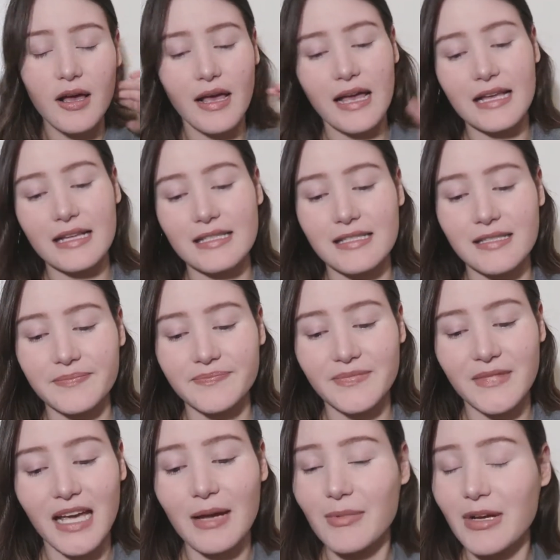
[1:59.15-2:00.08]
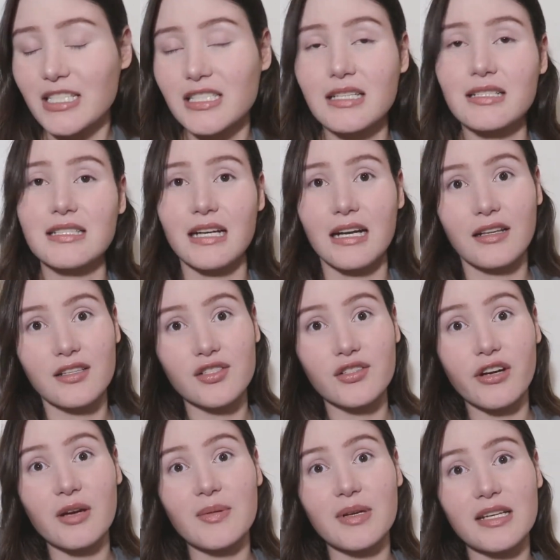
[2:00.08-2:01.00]
and I'm actually telling the
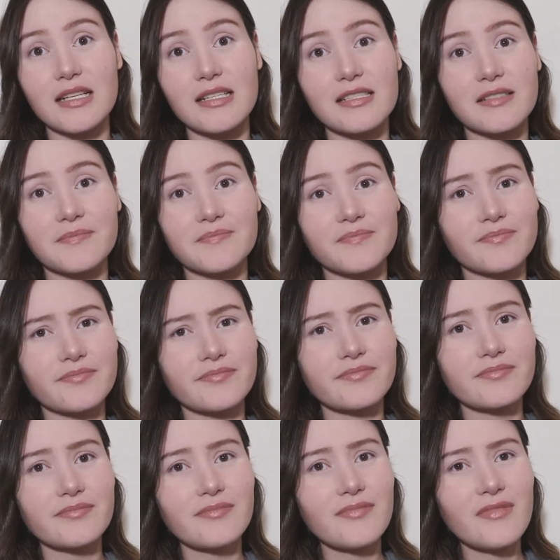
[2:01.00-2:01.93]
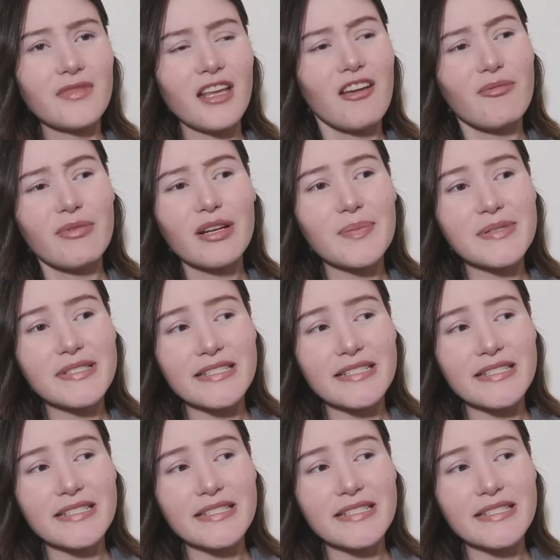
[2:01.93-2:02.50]
story because I've been